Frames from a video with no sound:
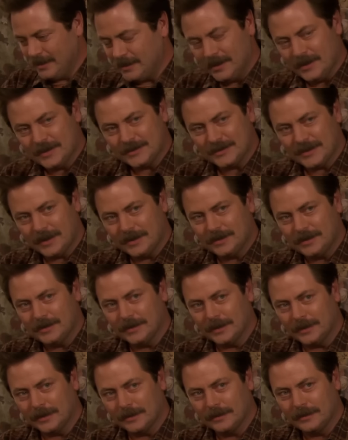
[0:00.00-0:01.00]
Yes, I
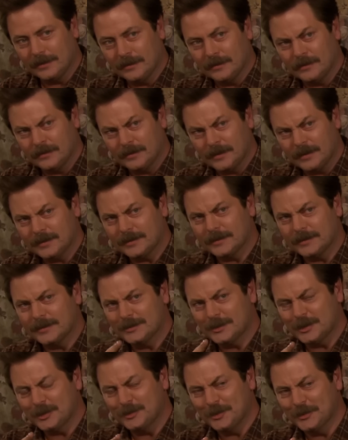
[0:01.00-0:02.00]
think this
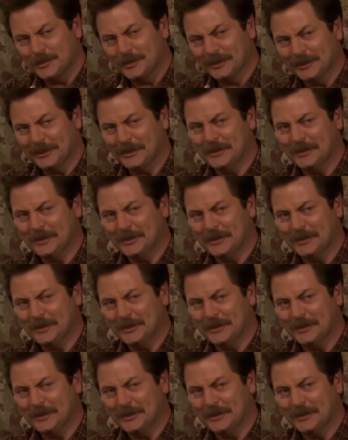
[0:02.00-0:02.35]
could be really